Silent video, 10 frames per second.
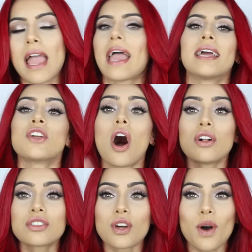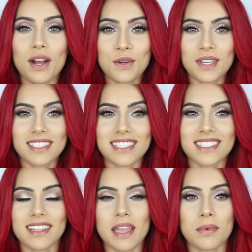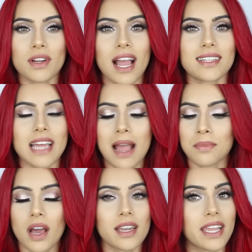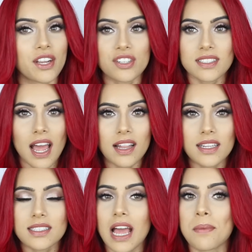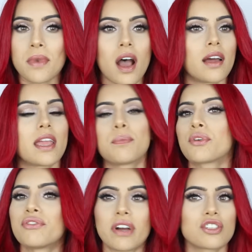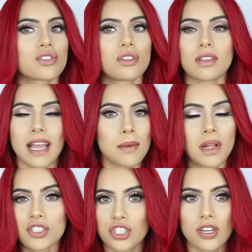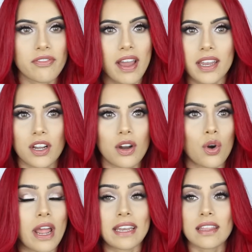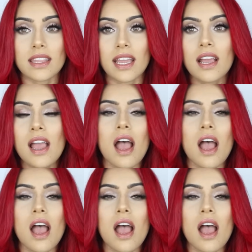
And also a quick disclaimer, guys, I'm not a hairstylist. I'm not a professional. Like, I'm not certified hair or anything.